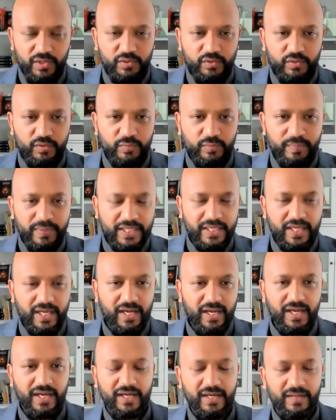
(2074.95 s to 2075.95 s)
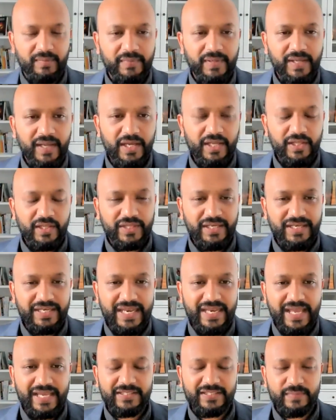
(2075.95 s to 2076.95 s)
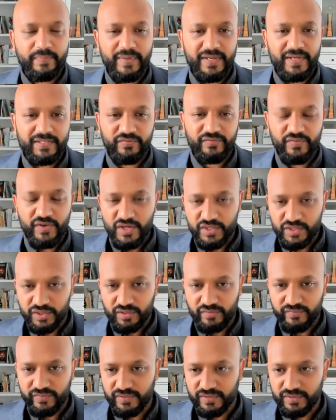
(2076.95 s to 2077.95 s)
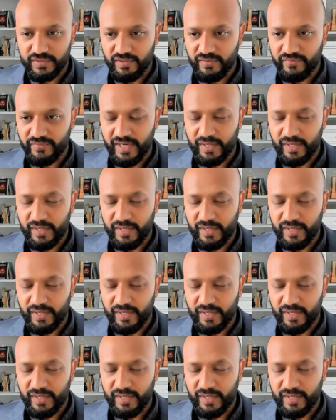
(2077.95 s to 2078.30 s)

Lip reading: to become the next best version of yourself.